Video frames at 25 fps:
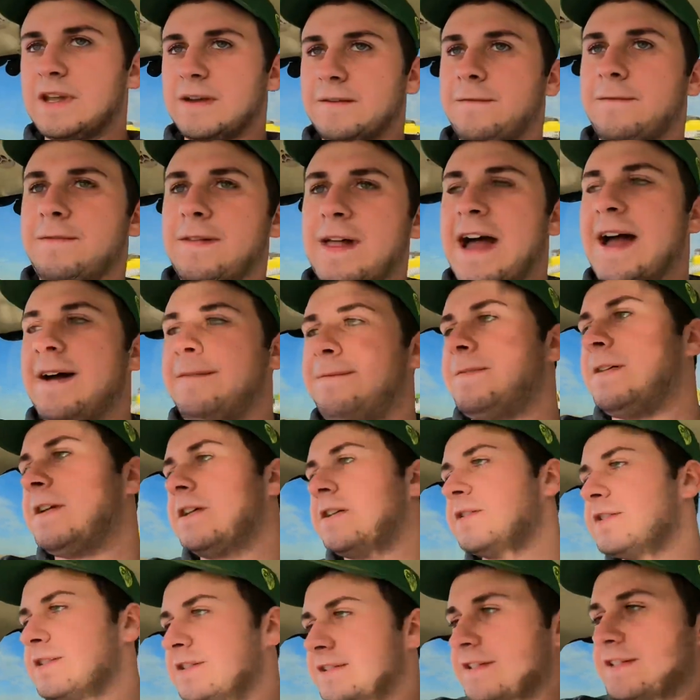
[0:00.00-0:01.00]
flat
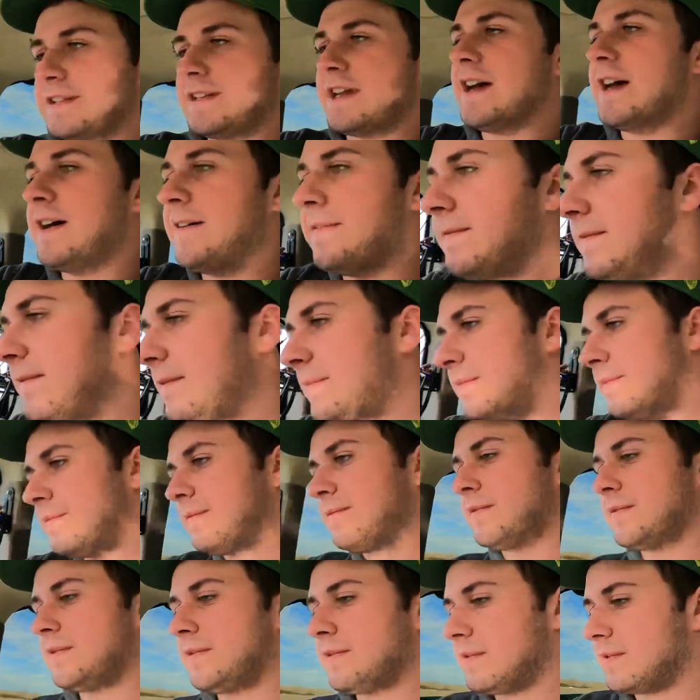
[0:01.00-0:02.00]
fields and stuff,
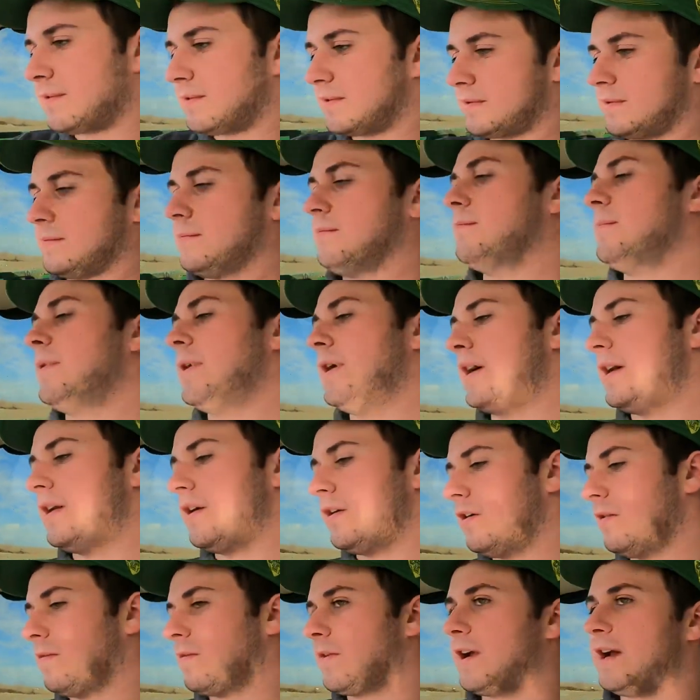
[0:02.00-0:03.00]
but
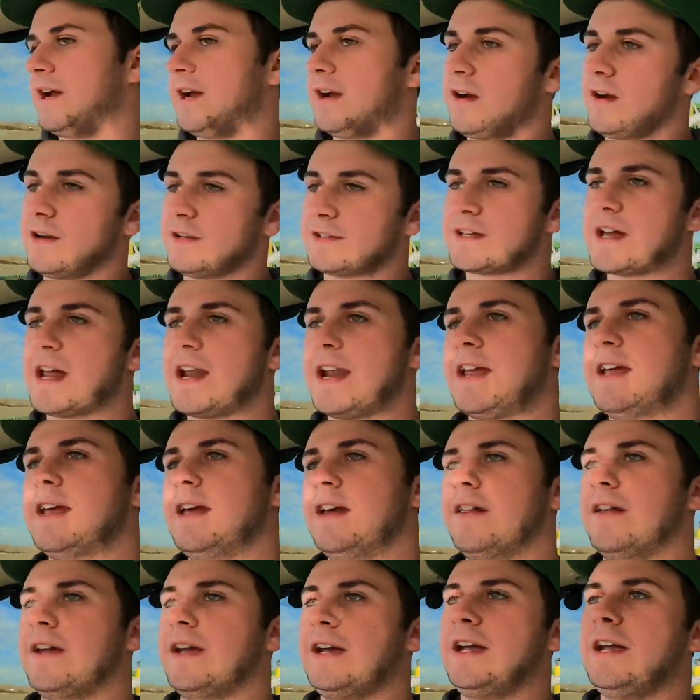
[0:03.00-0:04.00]
over here it's kind of
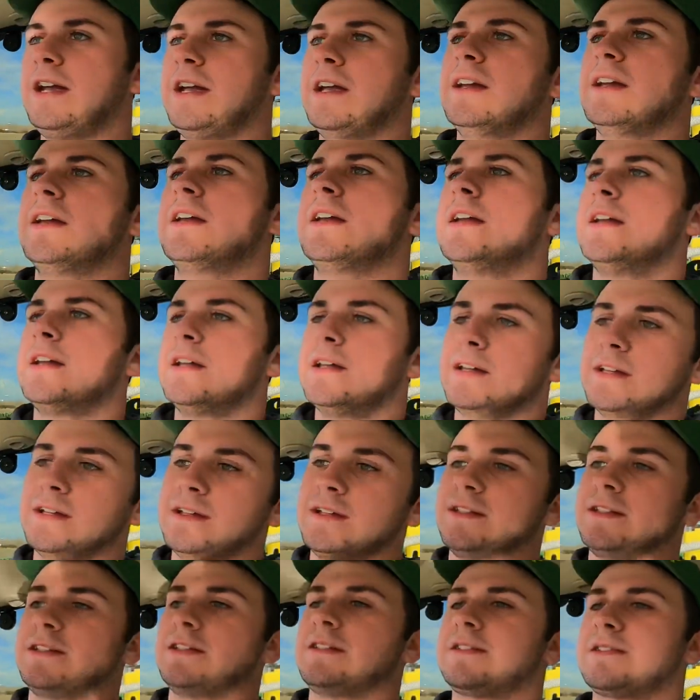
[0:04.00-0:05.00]
hilly,
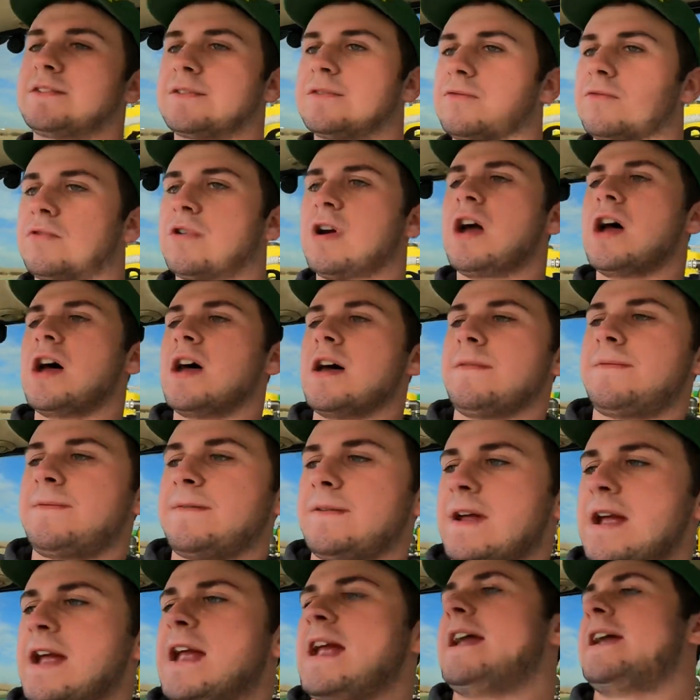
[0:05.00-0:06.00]
it's rough,
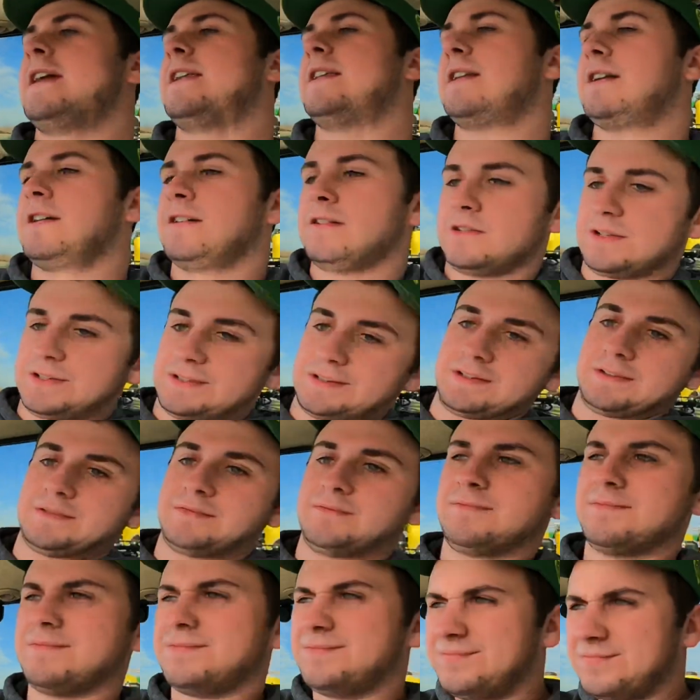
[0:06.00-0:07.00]
and
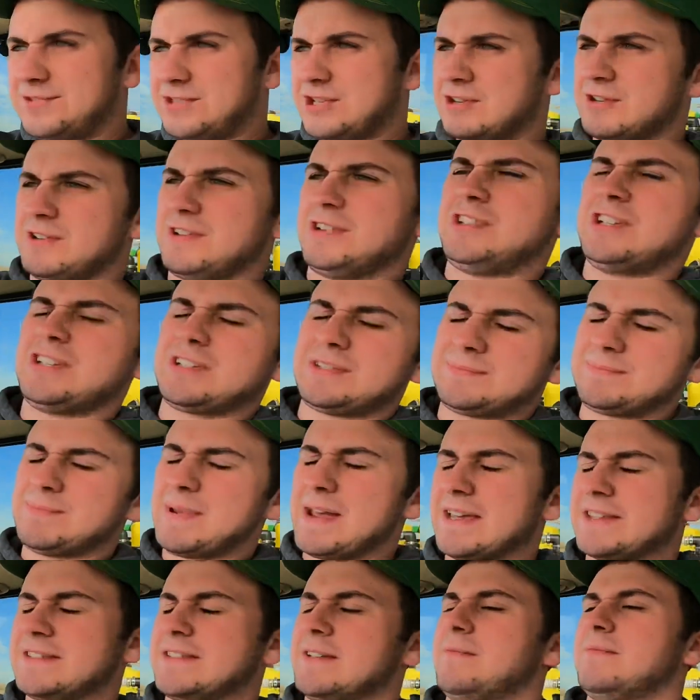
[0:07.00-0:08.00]
so it just
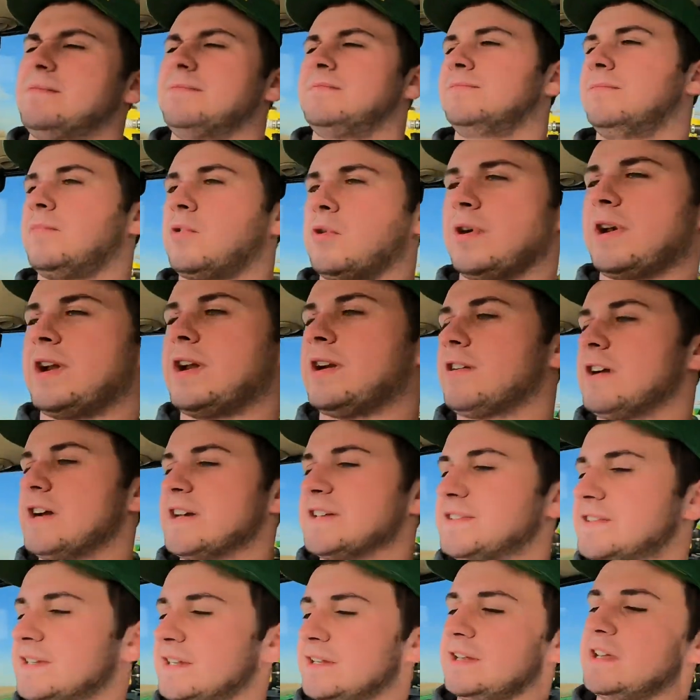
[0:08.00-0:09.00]
makes it more
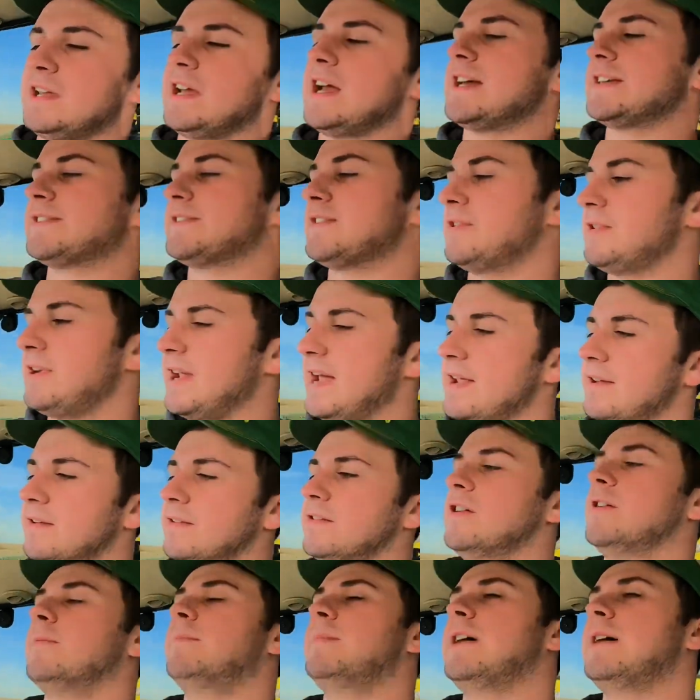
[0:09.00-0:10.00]
interesting. You gotta slow down a
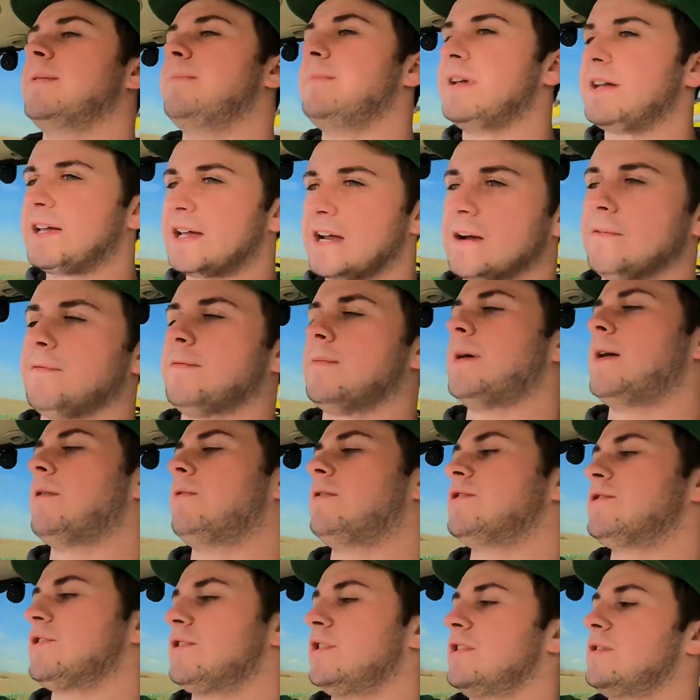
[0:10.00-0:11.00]
little bit, be careful about
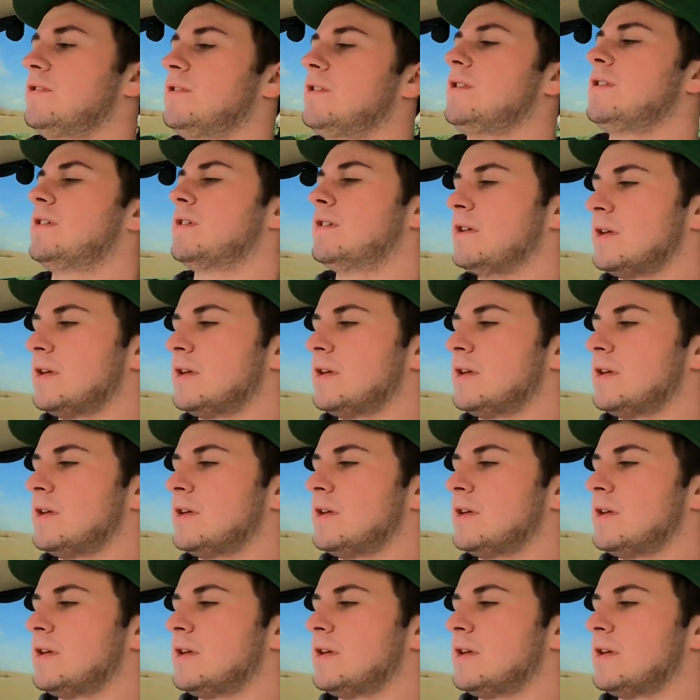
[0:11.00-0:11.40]
what you're doing,